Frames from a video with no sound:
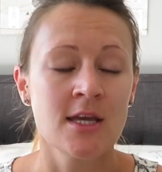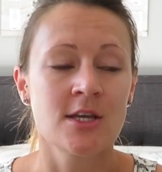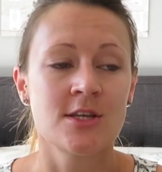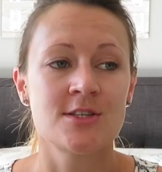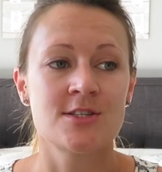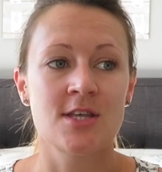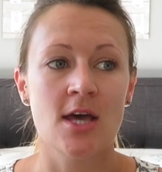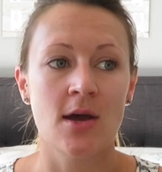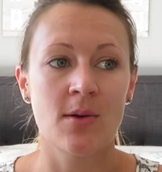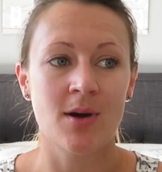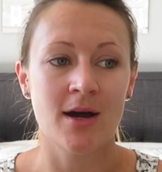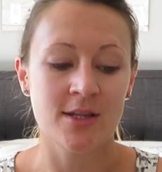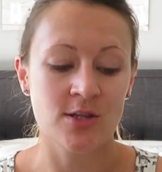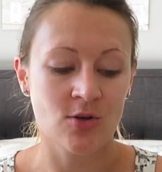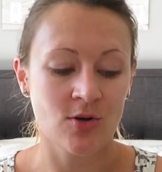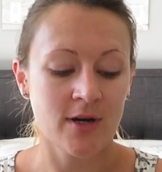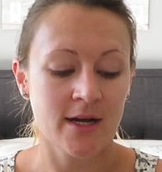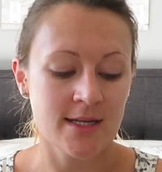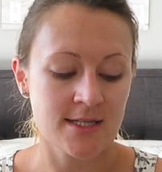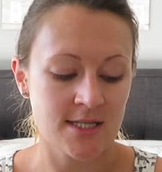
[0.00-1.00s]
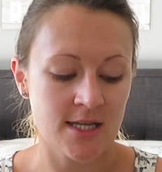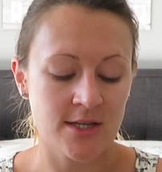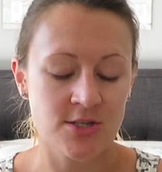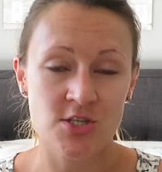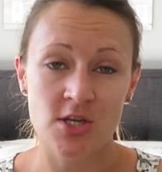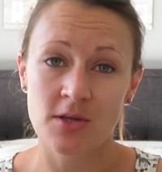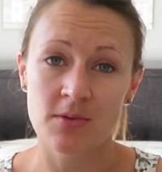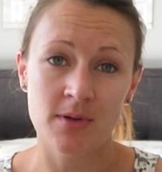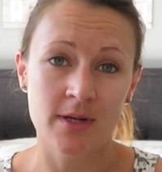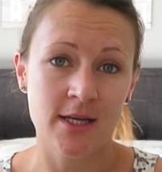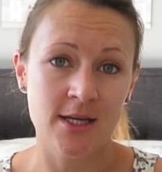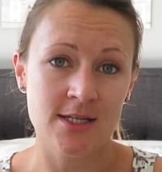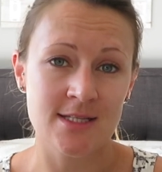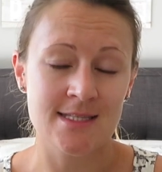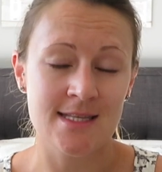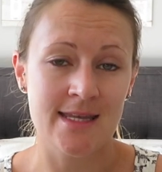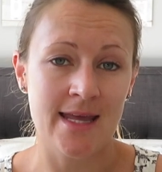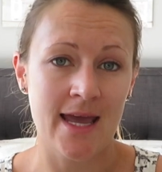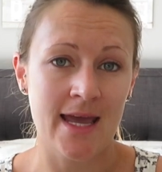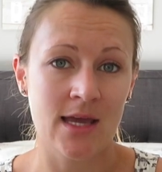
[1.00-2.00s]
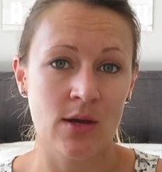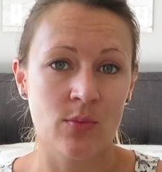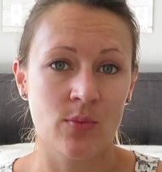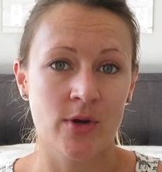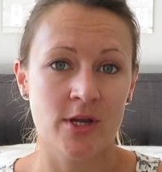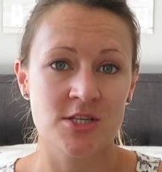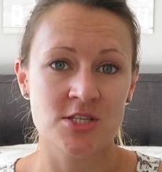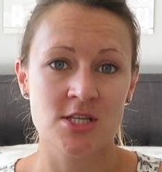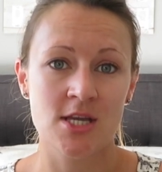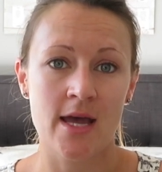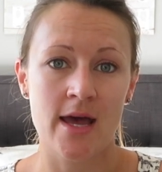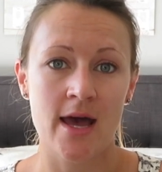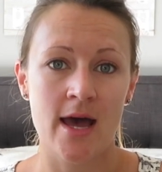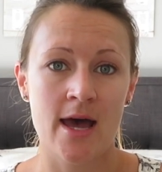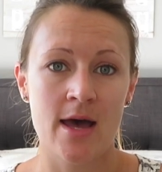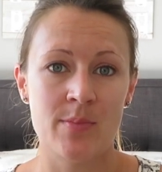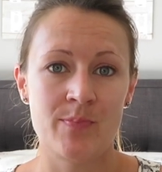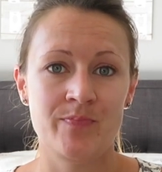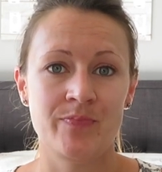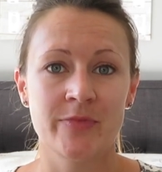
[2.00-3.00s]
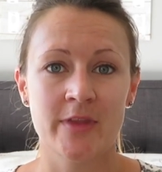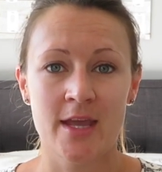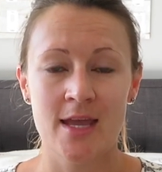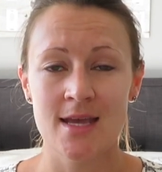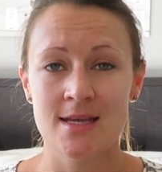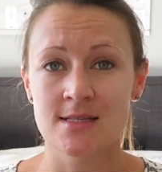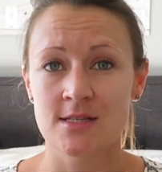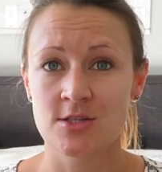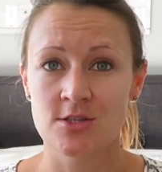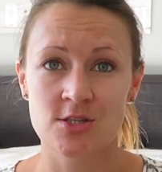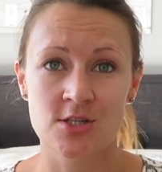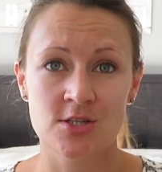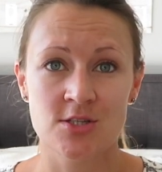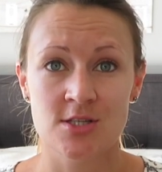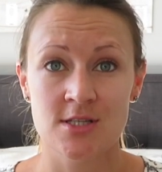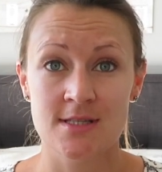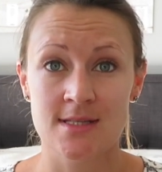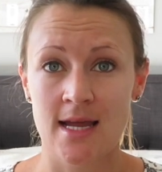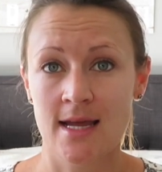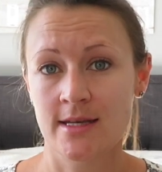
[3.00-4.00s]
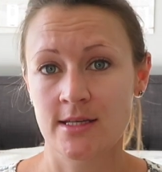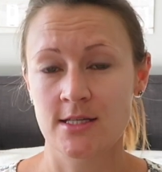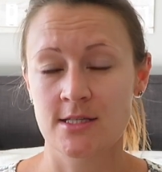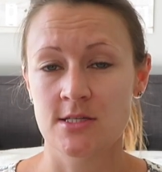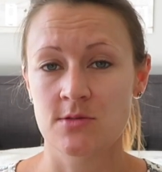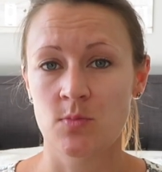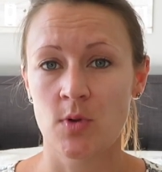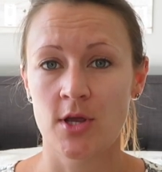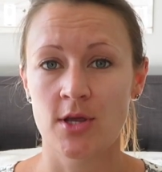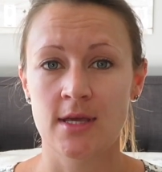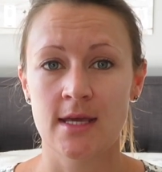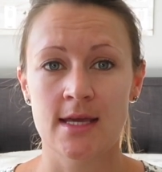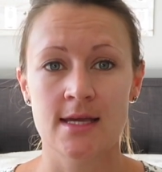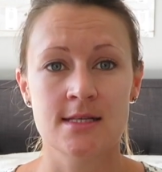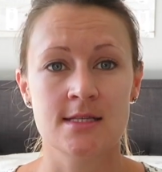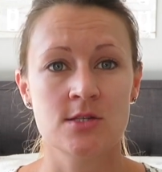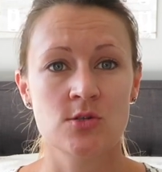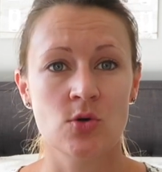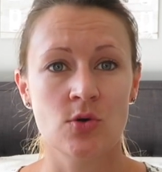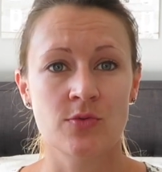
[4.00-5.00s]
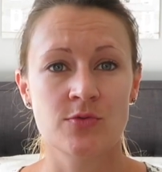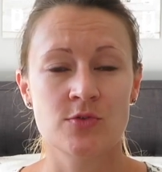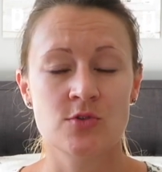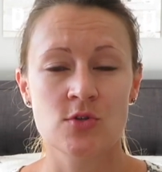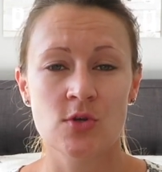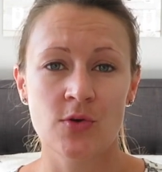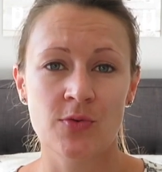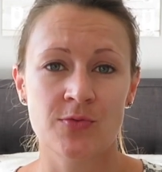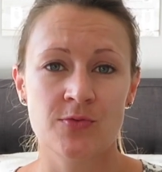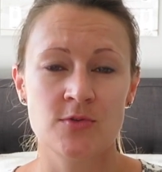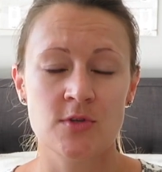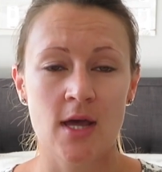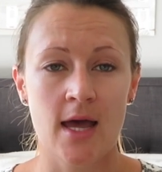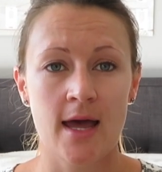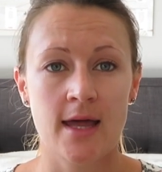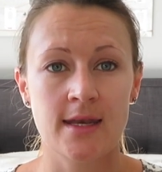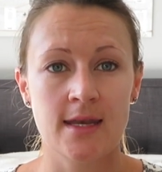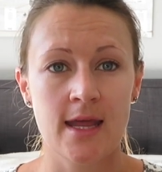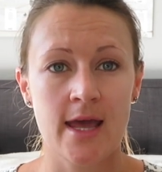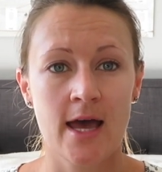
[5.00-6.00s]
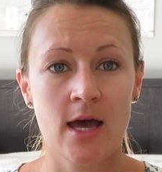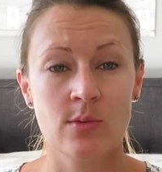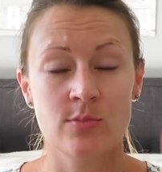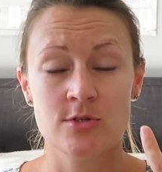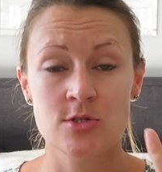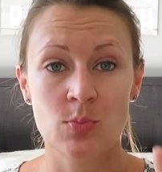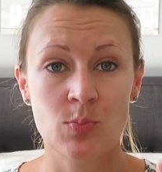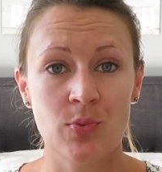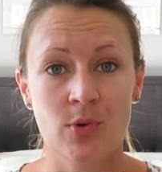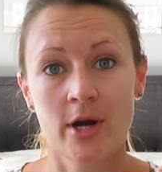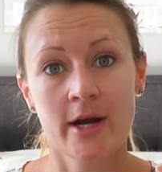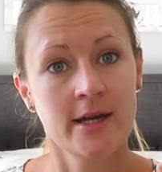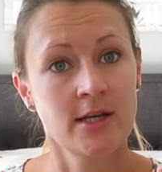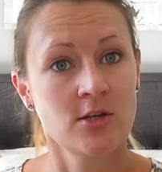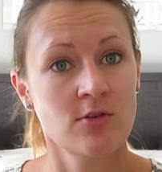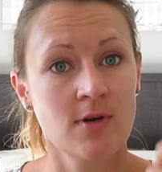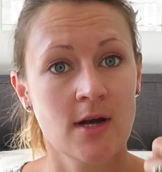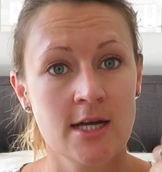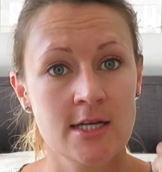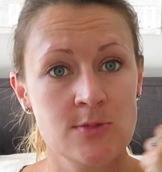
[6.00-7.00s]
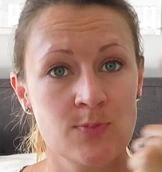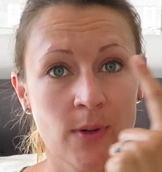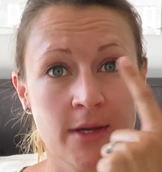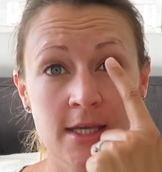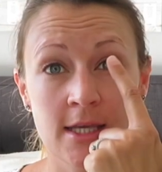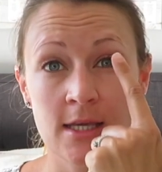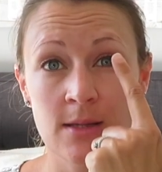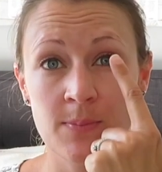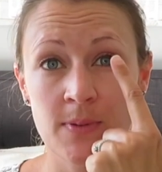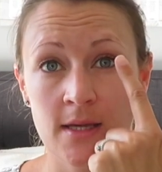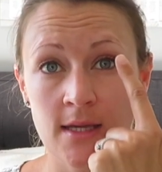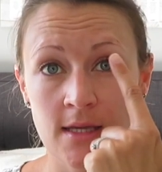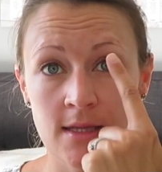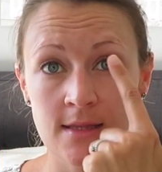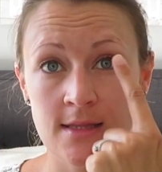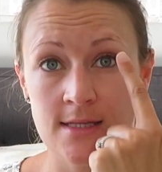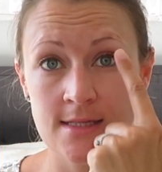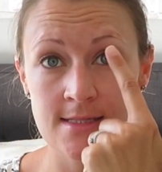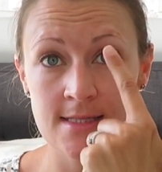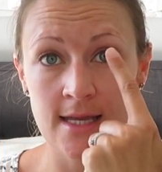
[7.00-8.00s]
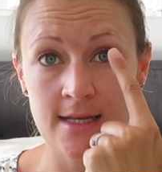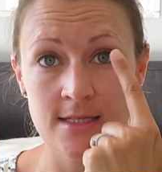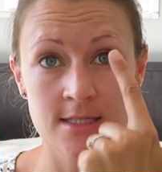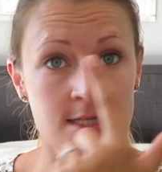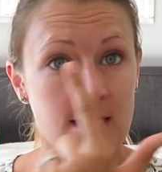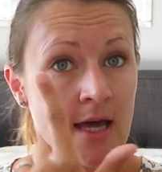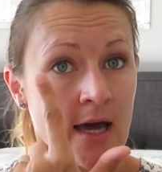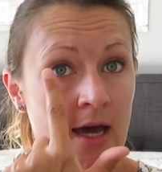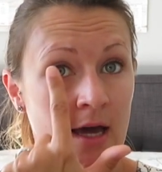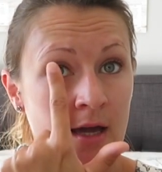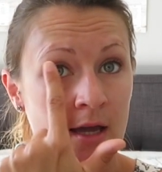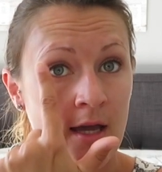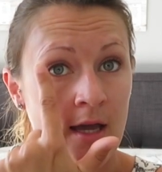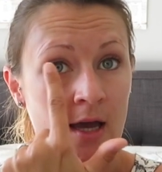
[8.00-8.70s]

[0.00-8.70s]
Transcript: So I thought I'd show you a look today which isn't just your standard smoky, it's sort of soft and it helps to brighten your eyes by keeping the centre